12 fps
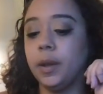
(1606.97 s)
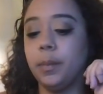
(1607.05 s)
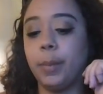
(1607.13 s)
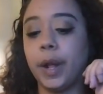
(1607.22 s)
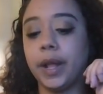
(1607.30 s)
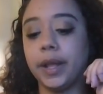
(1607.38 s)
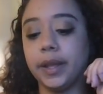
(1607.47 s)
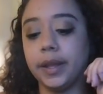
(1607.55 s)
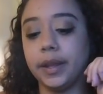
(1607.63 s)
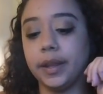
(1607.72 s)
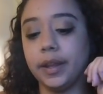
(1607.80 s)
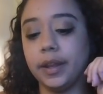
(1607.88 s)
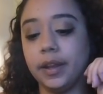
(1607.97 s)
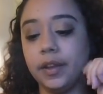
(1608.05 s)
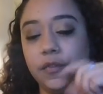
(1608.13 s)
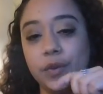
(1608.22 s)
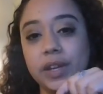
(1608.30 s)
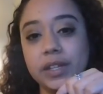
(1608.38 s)
but
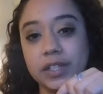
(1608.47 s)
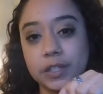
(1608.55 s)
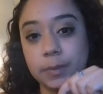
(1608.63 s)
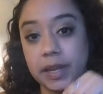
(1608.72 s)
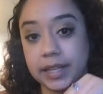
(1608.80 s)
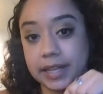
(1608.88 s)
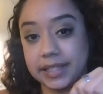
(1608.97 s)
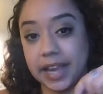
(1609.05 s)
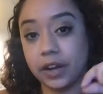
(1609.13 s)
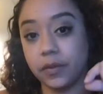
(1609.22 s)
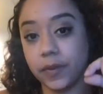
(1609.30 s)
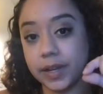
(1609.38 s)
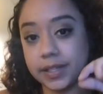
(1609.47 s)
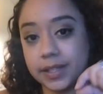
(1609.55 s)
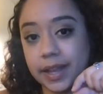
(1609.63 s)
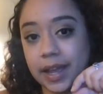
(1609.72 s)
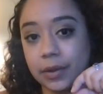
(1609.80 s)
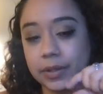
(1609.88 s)
if you can just make that sacrifice
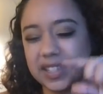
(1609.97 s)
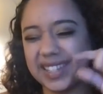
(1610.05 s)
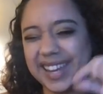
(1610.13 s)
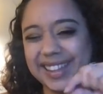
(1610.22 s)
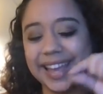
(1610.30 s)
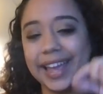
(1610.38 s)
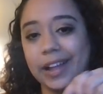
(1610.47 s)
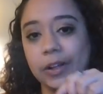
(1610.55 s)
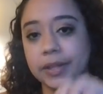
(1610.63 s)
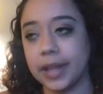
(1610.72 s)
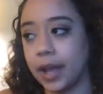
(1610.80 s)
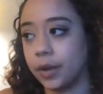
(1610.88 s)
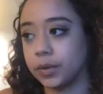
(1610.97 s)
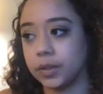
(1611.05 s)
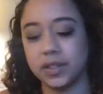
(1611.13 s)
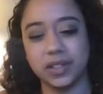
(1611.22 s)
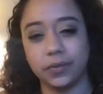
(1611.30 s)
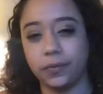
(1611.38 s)
now, to take that out now,
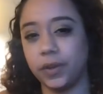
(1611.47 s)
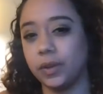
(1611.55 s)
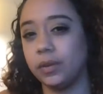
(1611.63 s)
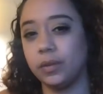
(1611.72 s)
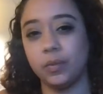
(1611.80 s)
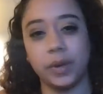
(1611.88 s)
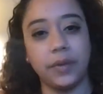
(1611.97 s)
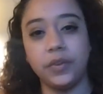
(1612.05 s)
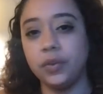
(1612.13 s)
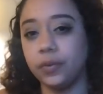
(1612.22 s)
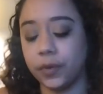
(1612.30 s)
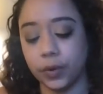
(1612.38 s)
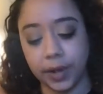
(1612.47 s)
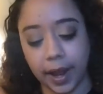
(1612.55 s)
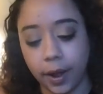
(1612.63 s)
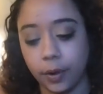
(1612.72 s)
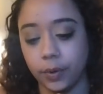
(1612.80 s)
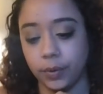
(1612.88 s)
to just feel whatever you feel
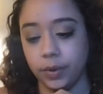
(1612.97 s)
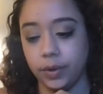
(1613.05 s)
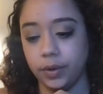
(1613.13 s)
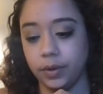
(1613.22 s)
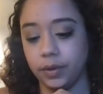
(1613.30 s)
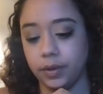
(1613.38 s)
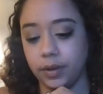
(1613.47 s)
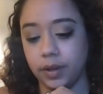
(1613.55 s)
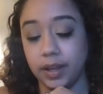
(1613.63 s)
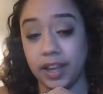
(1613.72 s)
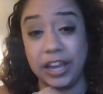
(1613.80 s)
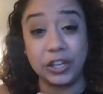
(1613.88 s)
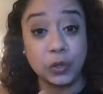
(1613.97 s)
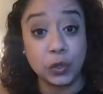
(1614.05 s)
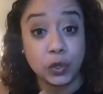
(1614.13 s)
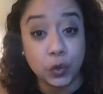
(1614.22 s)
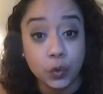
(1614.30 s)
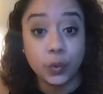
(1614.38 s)
now, and you
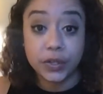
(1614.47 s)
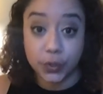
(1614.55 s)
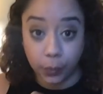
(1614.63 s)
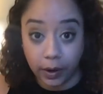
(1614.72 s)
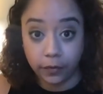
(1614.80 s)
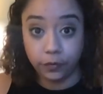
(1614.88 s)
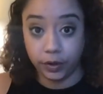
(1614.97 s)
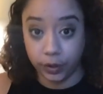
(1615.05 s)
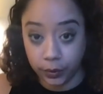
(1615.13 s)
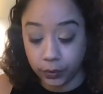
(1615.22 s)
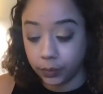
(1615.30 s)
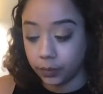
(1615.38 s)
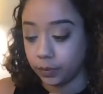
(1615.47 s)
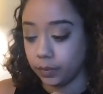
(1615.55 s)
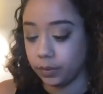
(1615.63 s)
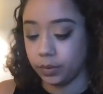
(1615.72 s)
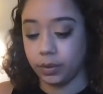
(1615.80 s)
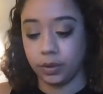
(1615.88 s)
do what's right for you,
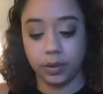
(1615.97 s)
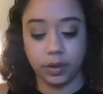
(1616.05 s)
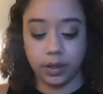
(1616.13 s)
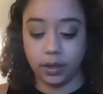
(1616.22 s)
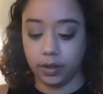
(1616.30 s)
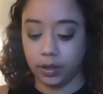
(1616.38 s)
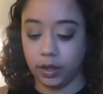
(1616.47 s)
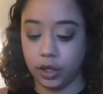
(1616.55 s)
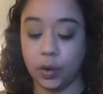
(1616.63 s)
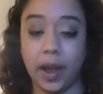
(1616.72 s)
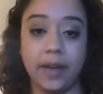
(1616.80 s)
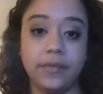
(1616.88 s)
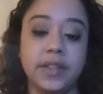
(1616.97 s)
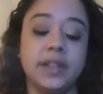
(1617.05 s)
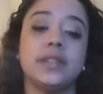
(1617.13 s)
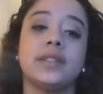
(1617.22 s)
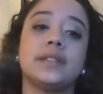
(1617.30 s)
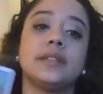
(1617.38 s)
you have
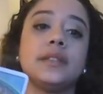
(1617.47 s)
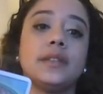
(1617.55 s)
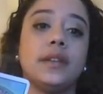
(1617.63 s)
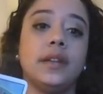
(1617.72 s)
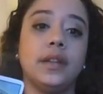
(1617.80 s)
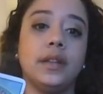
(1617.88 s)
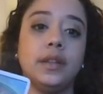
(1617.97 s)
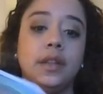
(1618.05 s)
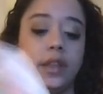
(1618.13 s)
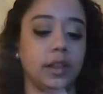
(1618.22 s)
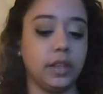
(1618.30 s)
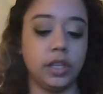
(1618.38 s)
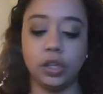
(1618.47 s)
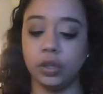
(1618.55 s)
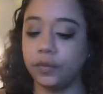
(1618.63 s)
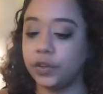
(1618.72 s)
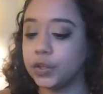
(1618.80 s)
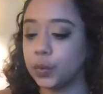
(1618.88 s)
this. The
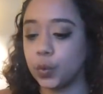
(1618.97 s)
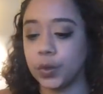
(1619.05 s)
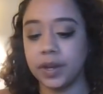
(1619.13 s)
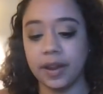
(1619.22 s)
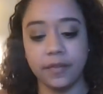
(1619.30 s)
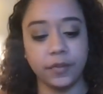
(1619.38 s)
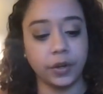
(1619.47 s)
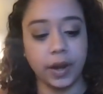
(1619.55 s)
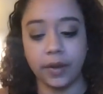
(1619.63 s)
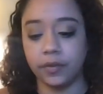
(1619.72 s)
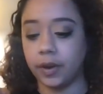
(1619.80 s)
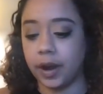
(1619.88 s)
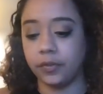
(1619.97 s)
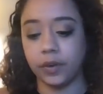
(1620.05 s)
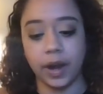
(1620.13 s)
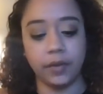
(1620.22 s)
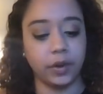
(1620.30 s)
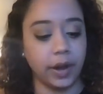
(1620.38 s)
universe will never, ever, ever,
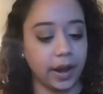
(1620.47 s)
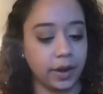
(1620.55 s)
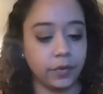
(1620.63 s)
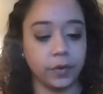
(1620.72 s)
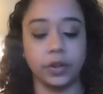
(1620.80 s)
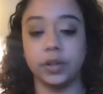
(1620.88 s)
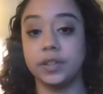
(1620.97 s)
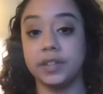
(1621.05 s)
ever, ever